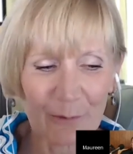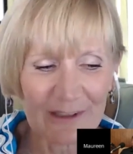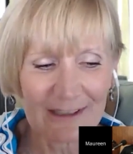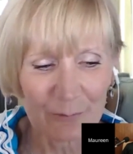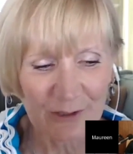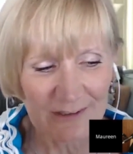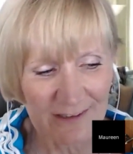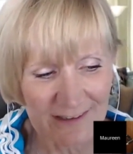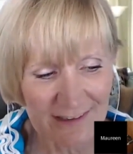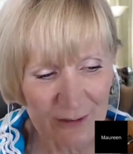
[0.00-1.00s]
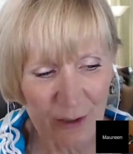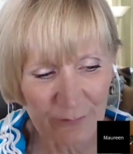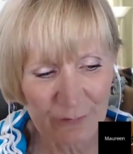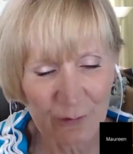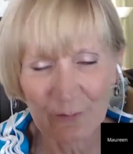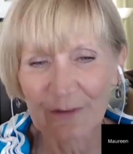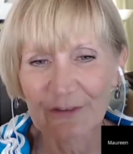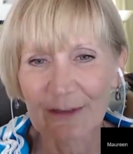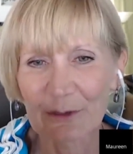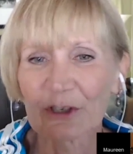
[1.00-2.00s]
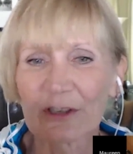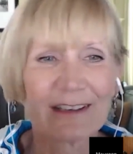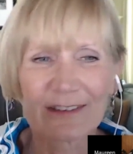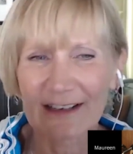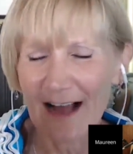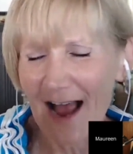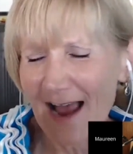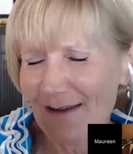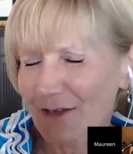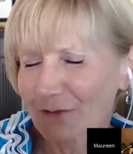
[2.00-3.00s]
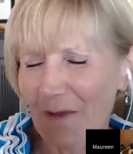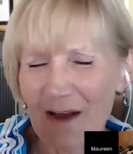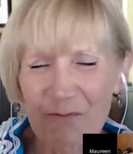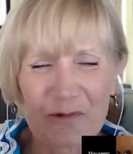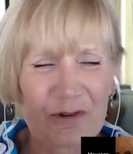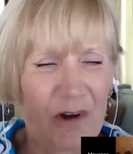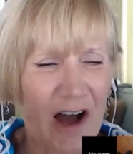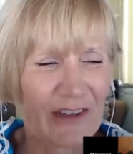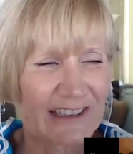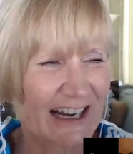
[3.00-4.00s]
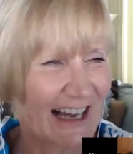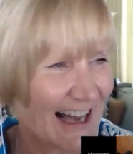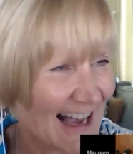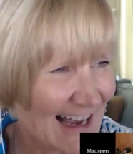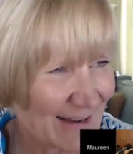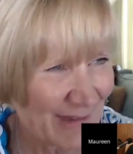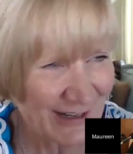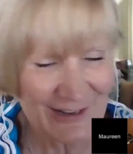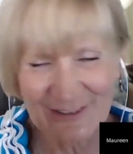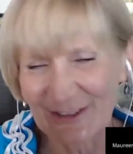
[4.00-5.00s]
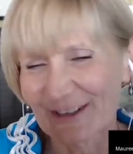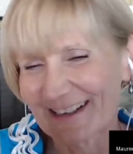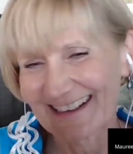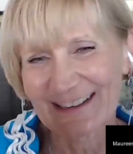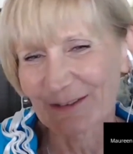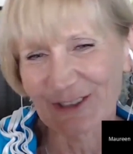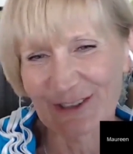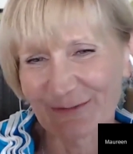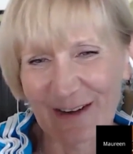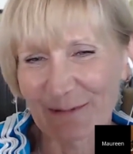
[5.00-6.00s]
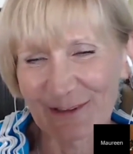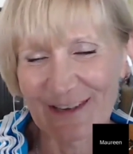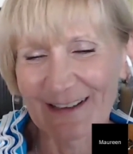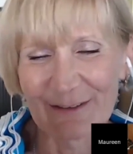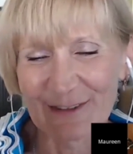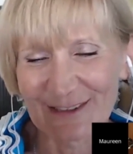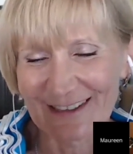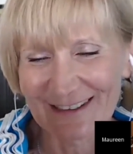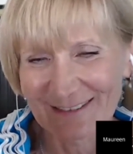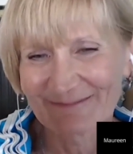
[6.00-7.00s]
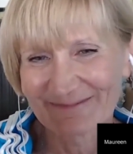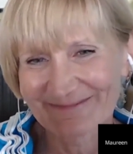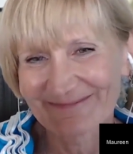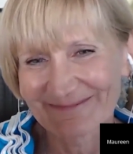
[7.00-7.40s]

One kid worked at a, a golf store over the summer and he's like, I use my woo all the time, you know? So it's just, just fabulous. I love these kids. Yeah.